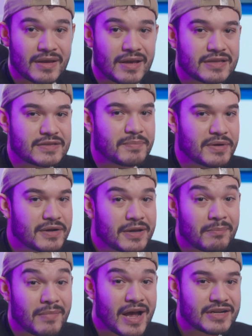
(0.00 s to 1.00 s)
Its ability
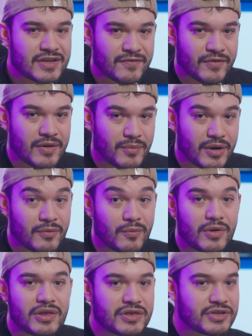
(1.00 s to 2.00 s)
to match the frame rate
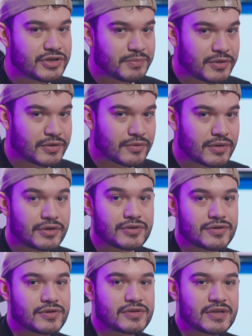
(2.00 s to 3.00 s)
with the GPU
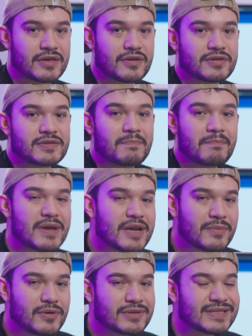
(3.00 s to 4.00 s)
ensures that there is
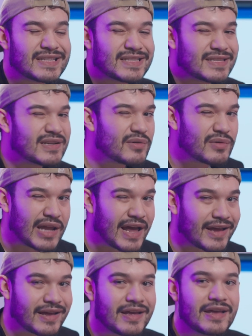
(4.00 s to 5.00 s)
minimal to zero
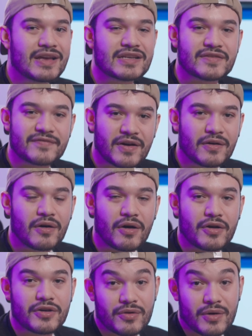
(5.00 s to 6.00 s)
lag is felt
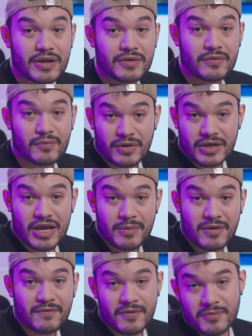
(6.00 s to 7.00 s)
on your end when
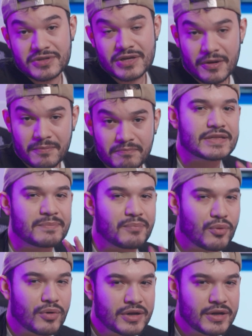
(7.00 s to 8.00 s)
gaming from your setup. It's
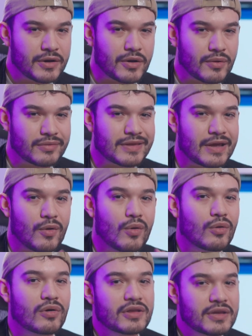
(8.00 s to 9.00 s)
important to note that
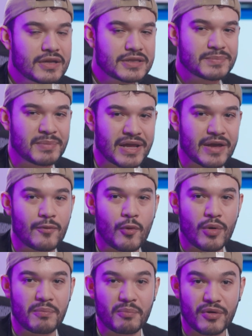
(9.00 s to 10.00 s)
only the display
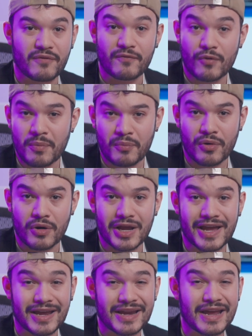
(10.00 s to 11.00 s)
1.4
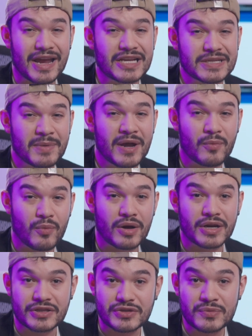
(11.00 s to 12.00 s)
port and HDMI
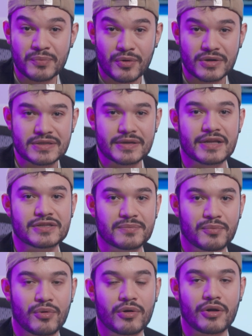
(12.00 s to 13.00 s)
1 and 2 ports can
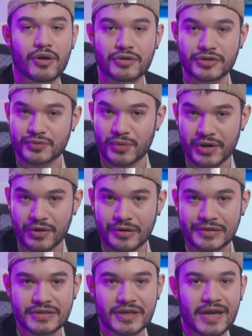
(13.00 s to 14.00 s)
support
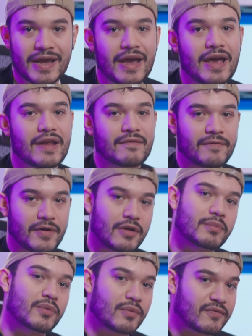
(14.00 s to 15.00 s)
120Hz and
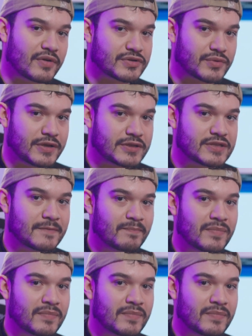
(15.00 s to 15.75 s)
variable refresh rates.